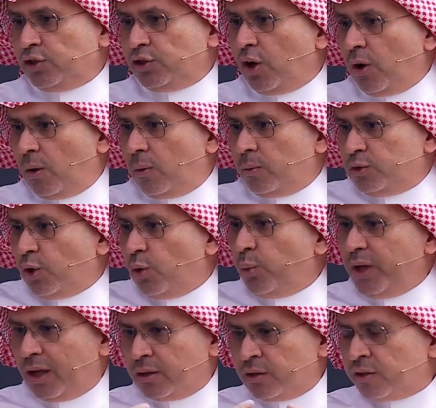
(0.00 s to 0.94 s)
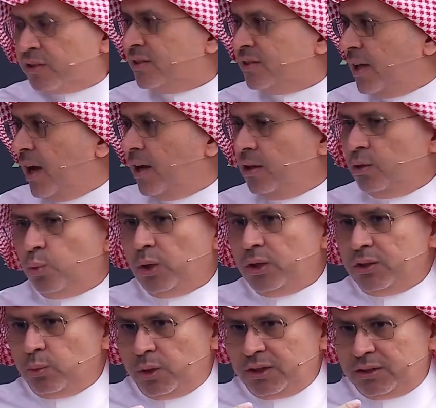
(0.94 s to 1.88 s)
So, so we understand
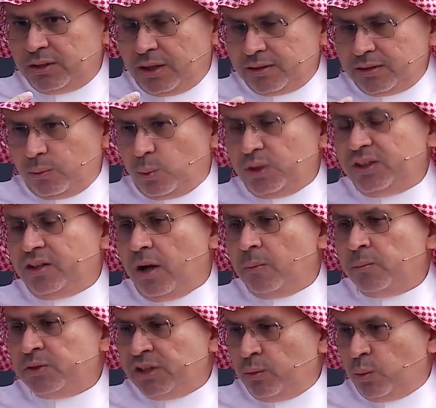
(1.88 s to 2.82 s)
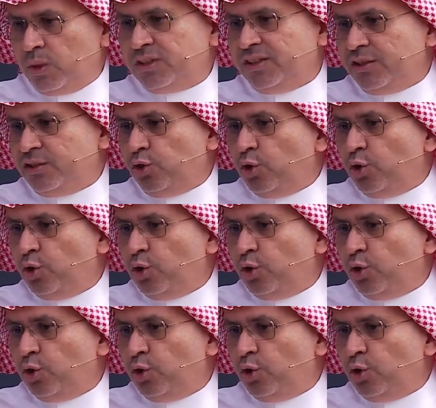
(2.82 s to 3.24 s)
what, what, what comes and what's